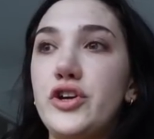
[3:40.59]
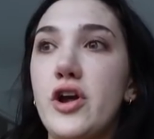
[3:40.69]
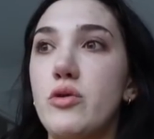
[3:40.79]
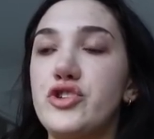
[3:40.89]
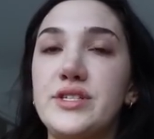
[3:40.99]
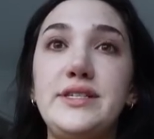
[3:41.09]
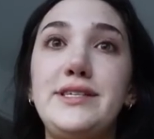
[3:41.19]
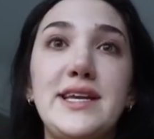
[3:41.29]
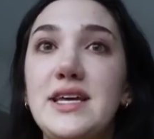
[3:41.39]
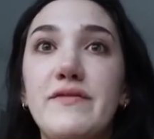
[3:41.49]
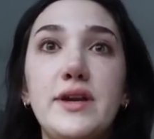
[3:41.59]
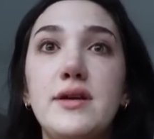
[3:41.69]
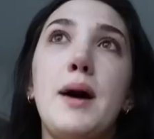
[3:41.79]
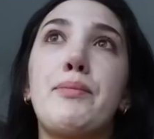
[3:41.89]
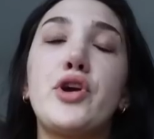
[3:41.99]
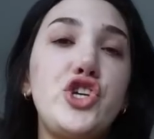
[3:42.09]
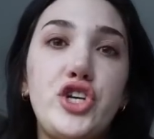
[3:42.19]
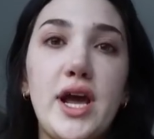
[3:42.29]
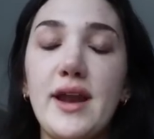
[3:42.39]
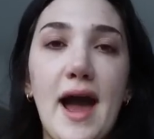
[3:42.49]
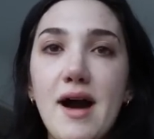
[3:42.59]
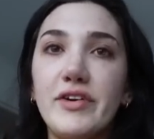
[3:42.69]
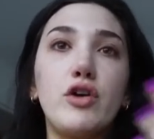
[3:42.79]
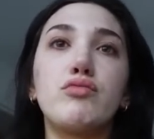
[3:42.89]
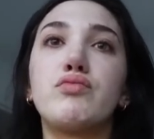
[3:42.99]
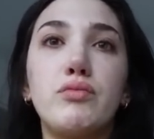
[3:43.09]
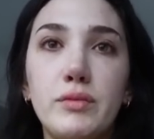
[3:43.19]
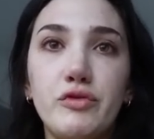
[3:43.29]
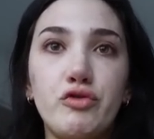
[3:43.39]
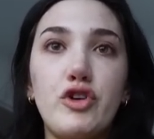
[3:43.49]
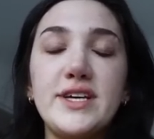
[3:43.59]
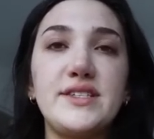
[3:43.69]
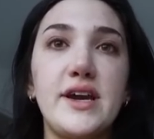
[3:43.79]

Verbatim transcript: you know, just didn't even appreciate having a wrist